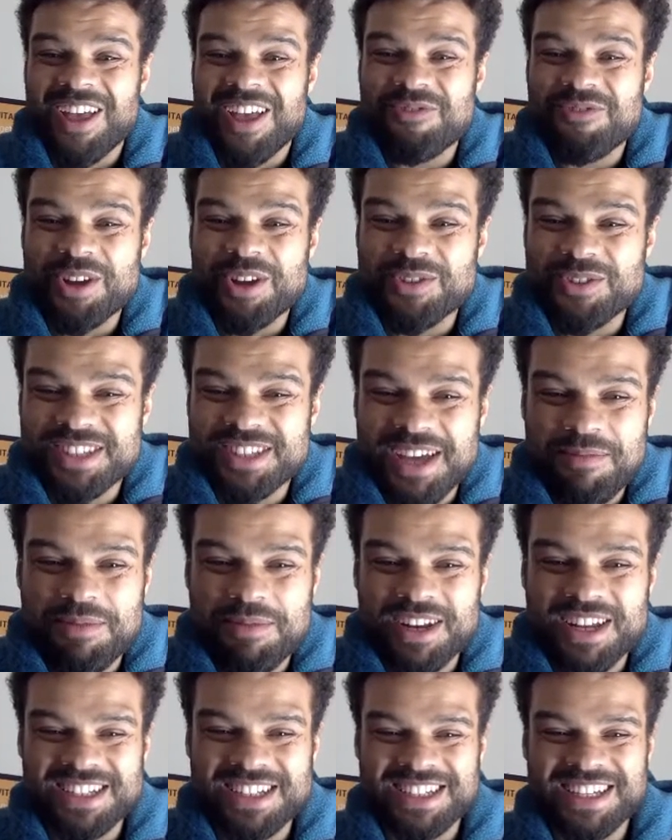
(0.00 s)
Rest for 10
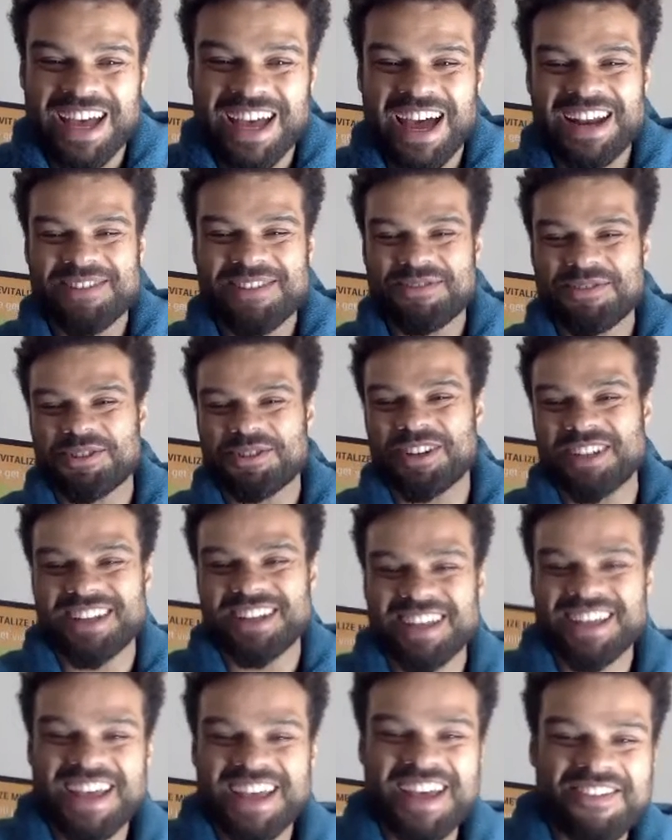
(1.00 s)
minutes, you can if you
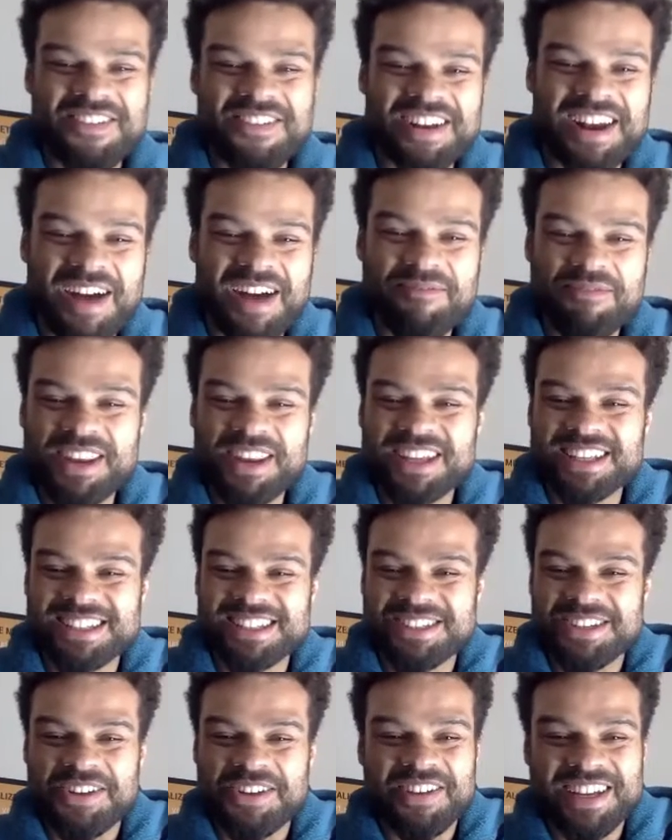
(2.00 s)
want. But like a minute,
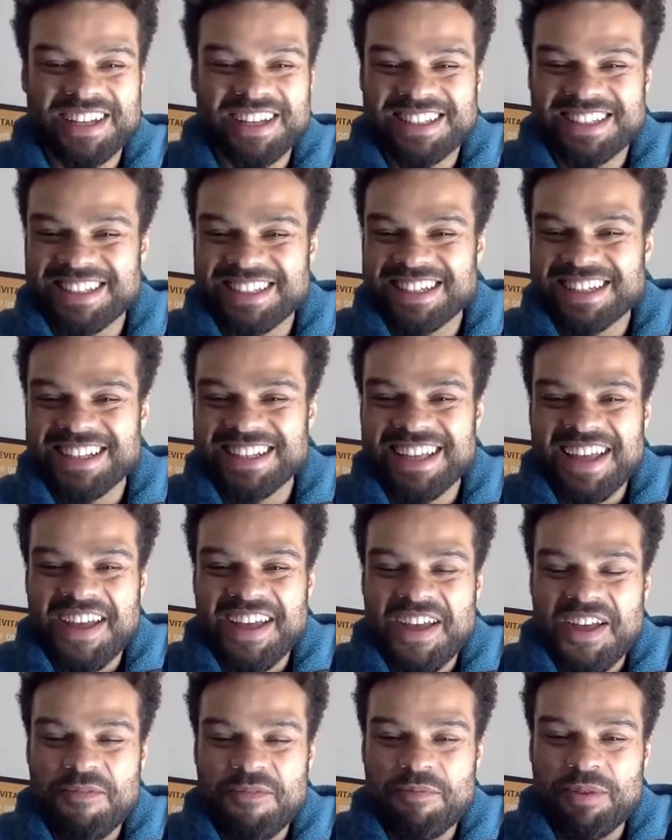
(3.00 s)
2 minutes is good.
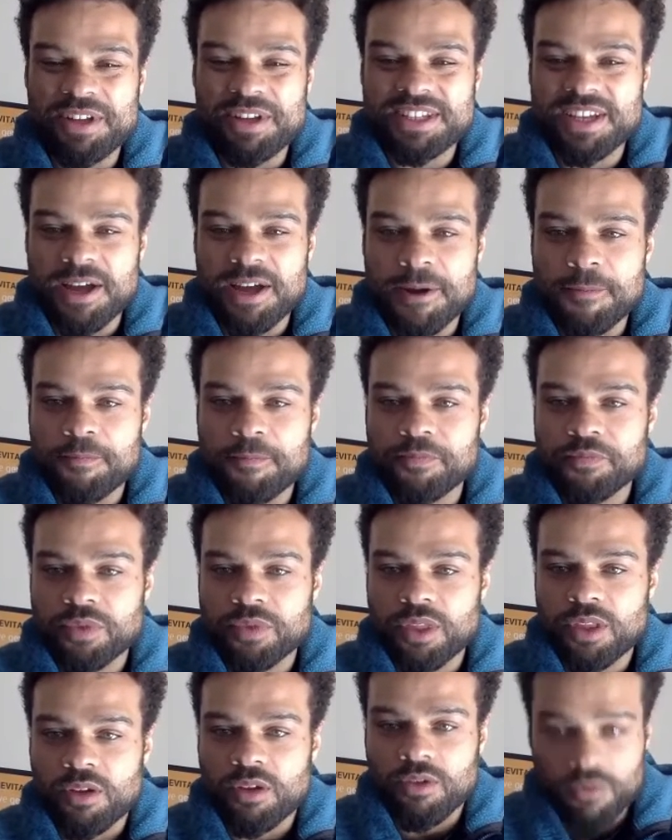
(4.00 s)

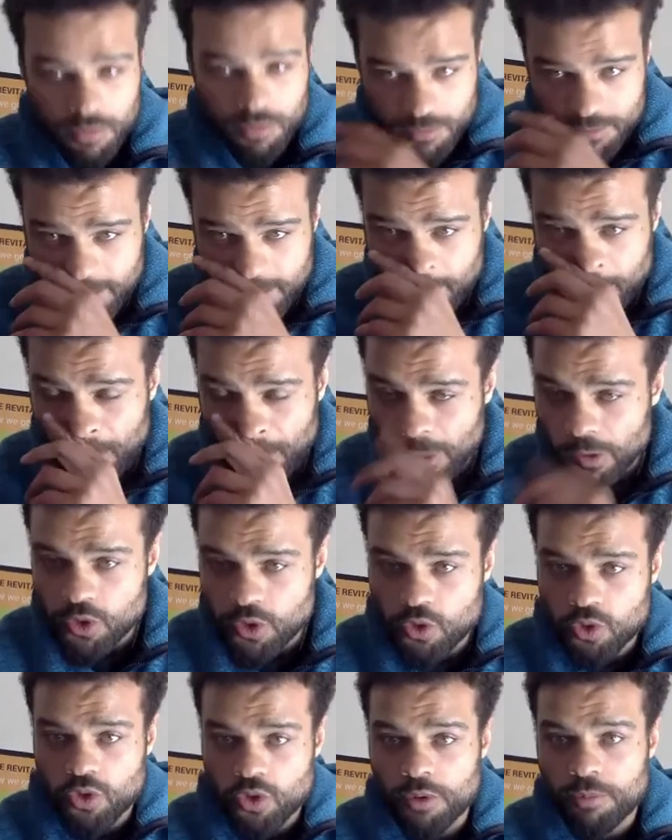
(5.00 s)
But what
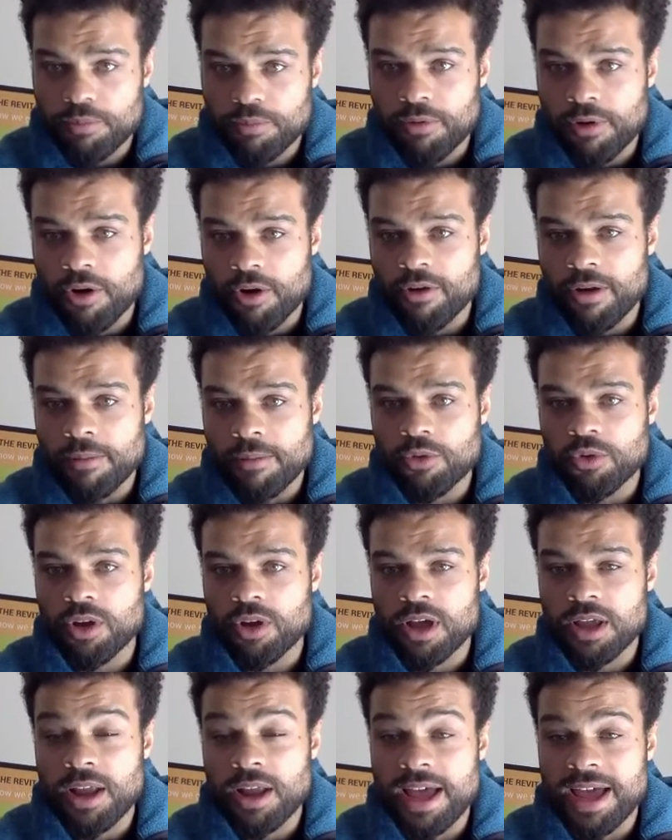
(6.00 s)
your program will
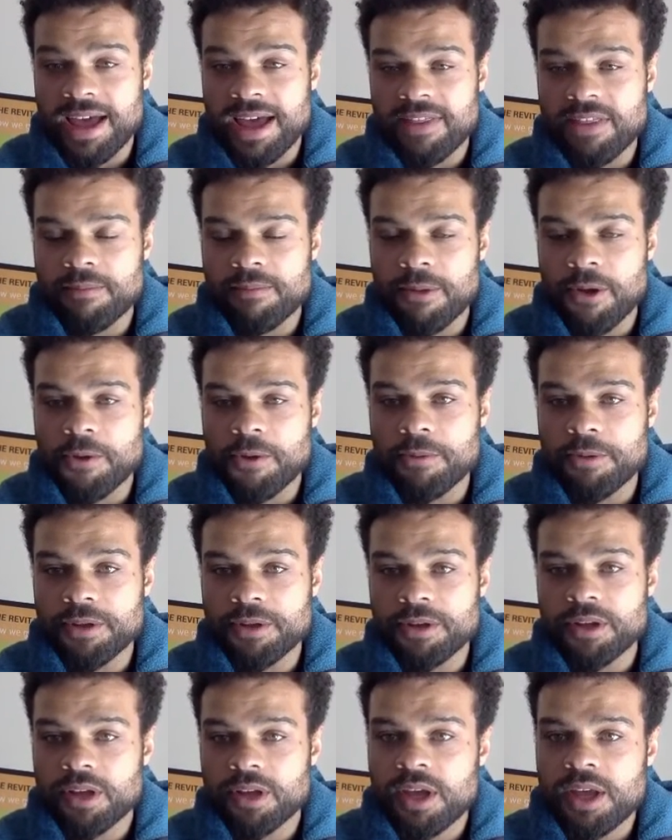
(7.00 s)
look like at the
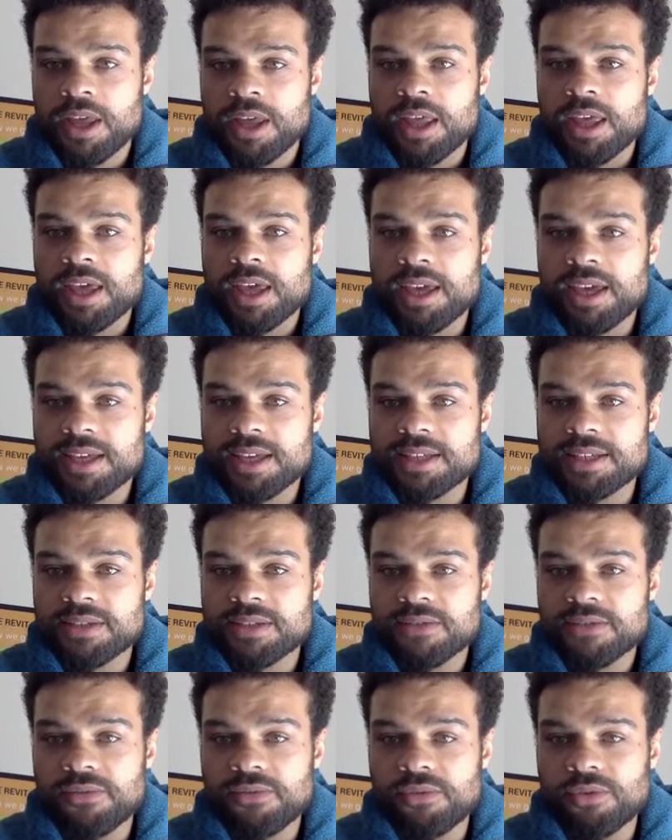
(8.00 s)
moment
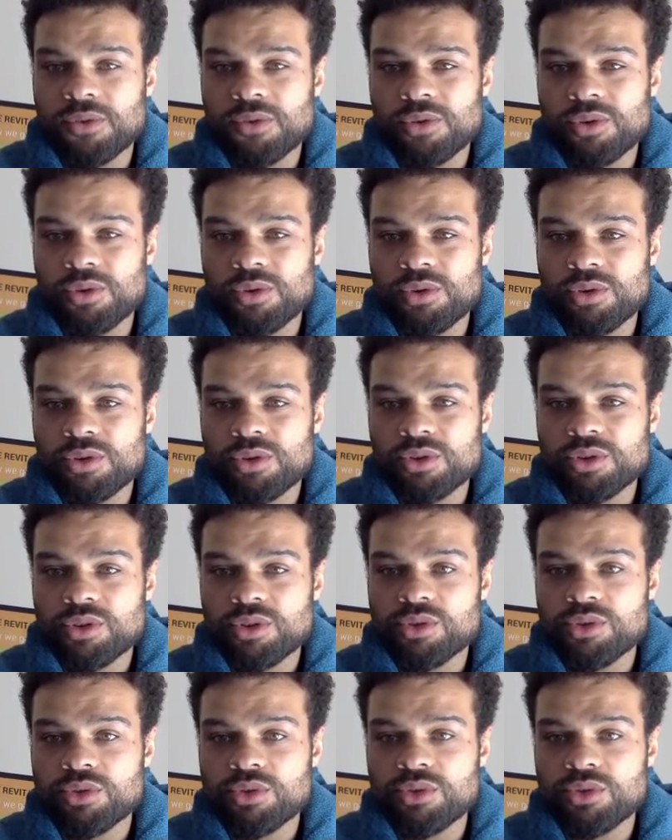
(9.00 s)
is for
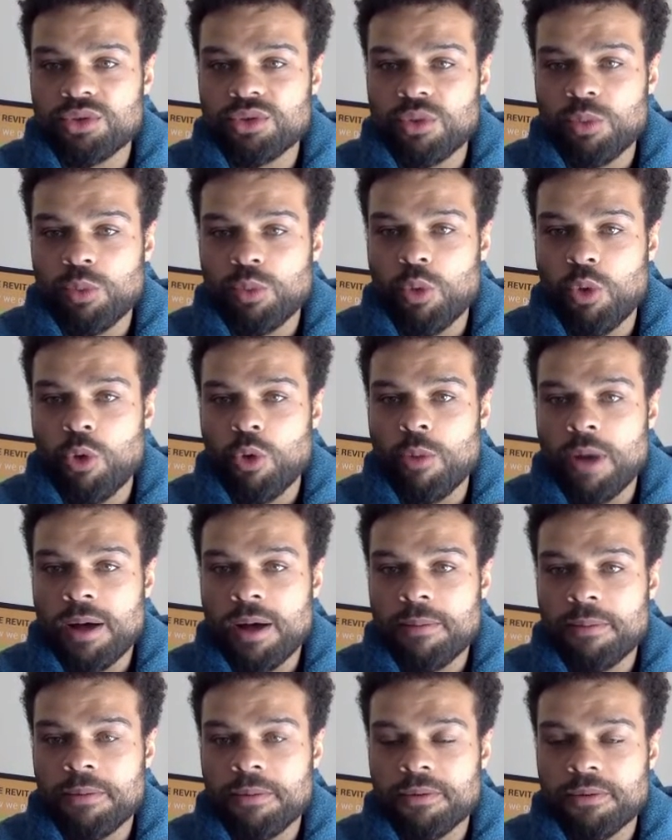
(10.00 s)
your warm
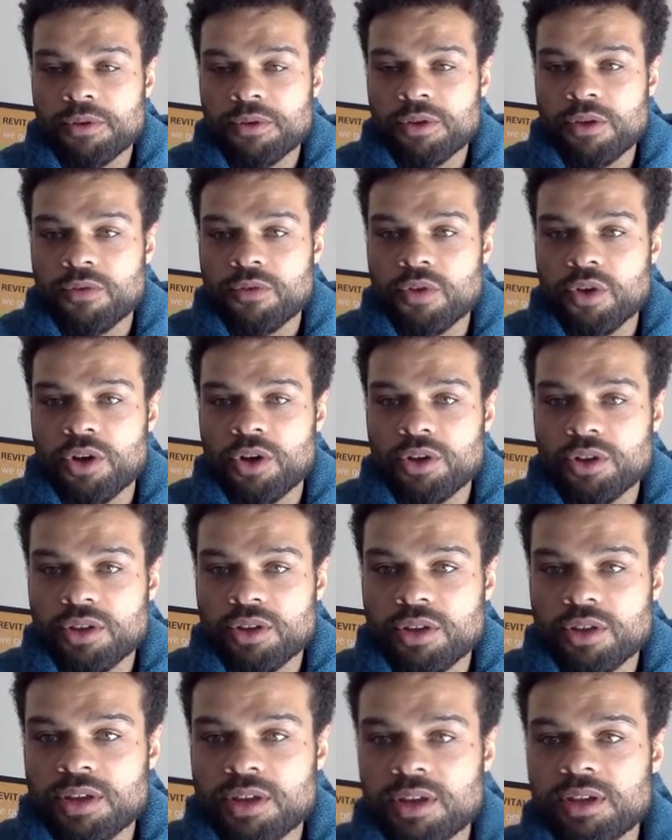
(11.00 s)
up, you've got
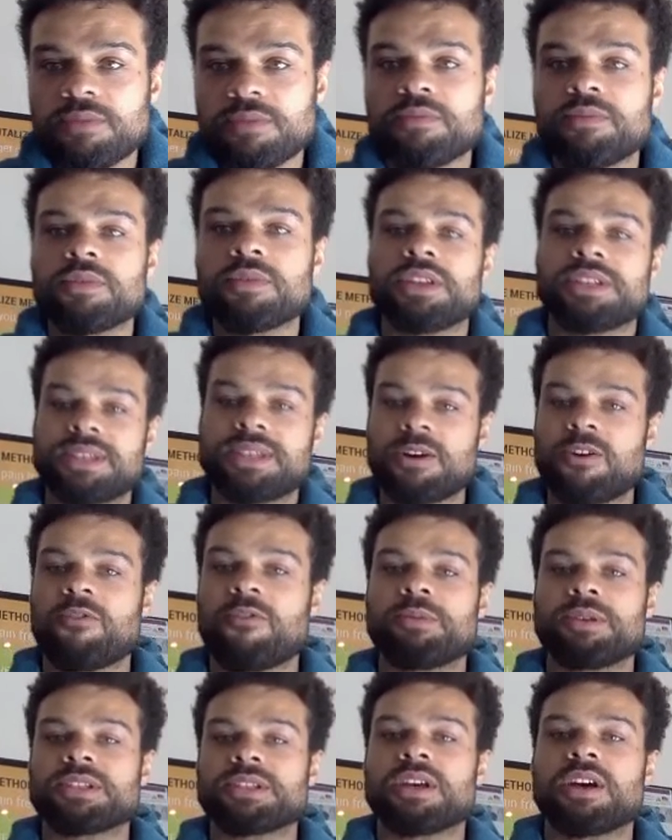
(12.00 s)
your self
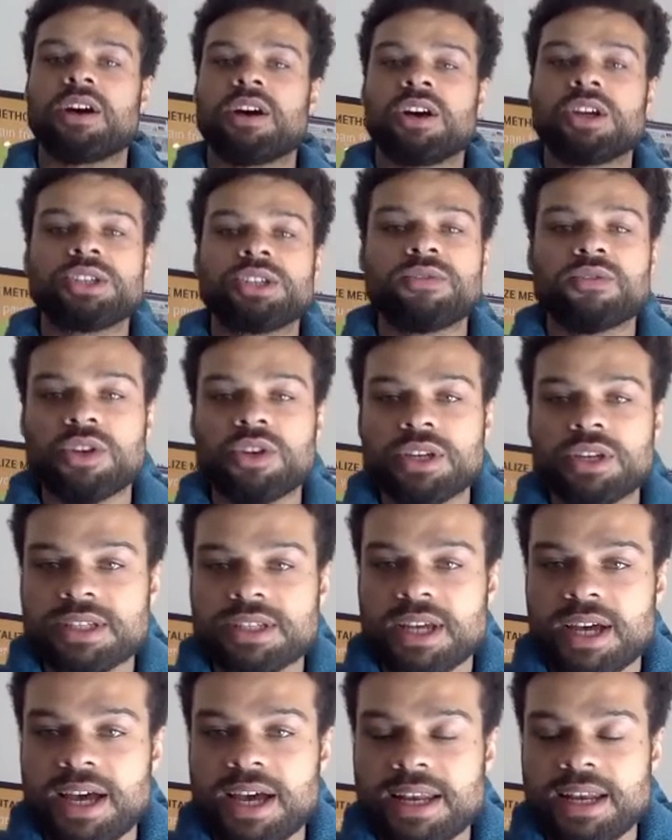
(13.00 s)
massage, you've got your
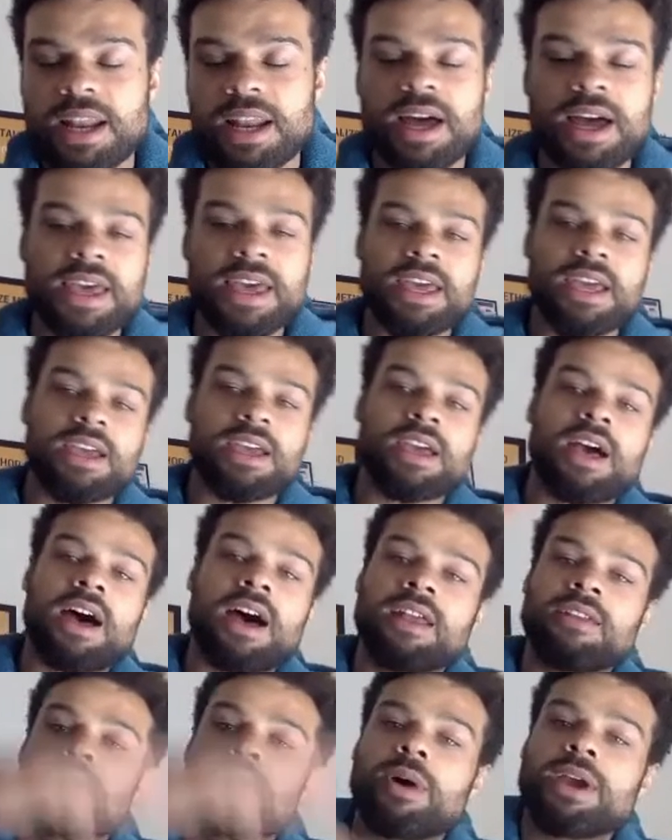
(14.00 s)
side lying,
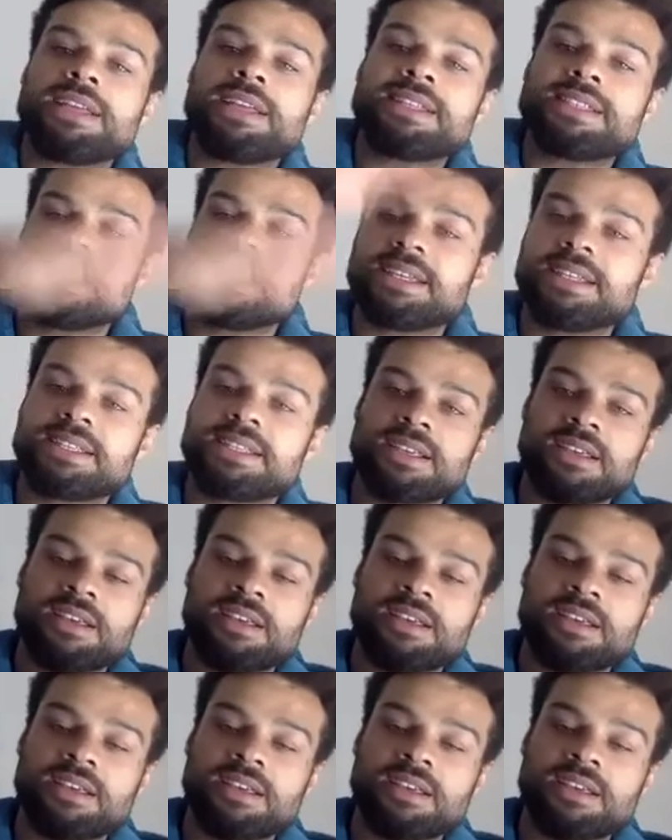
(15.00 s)
unweighted